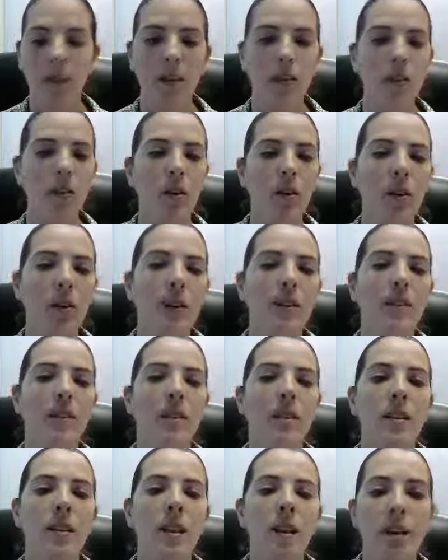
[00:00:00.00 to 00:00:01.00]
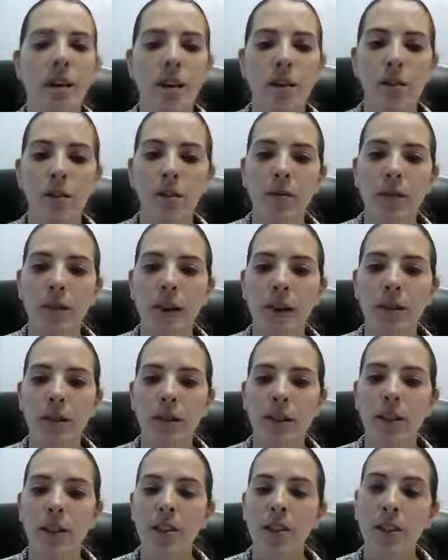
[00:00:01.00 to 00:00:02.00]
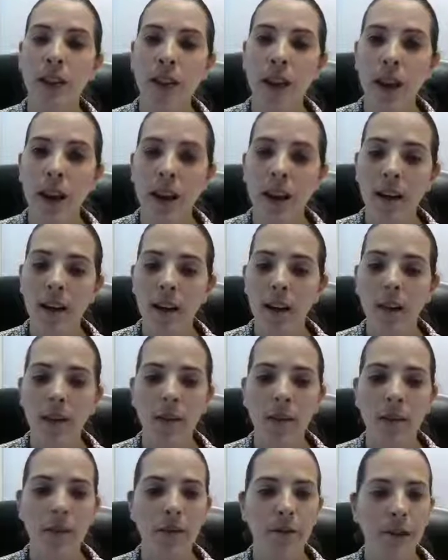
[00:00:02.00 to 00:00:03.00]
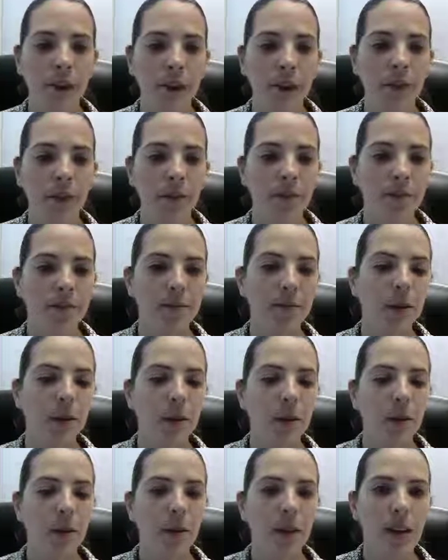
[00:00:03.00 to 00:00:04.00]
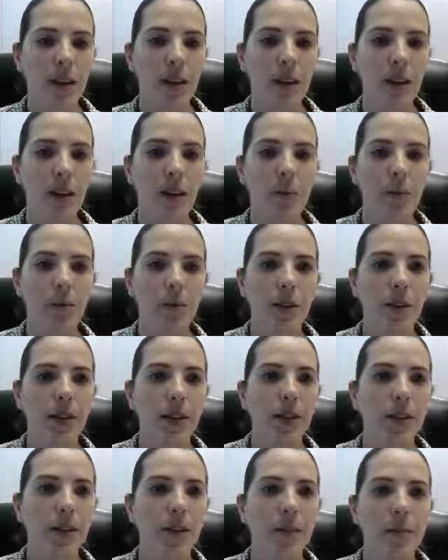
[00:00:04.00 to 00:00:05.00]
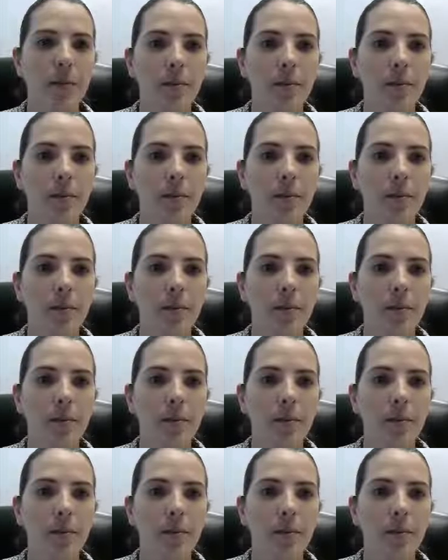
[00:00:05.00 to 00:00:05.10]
So as long as we've not reached the end of the file, we can keep reading.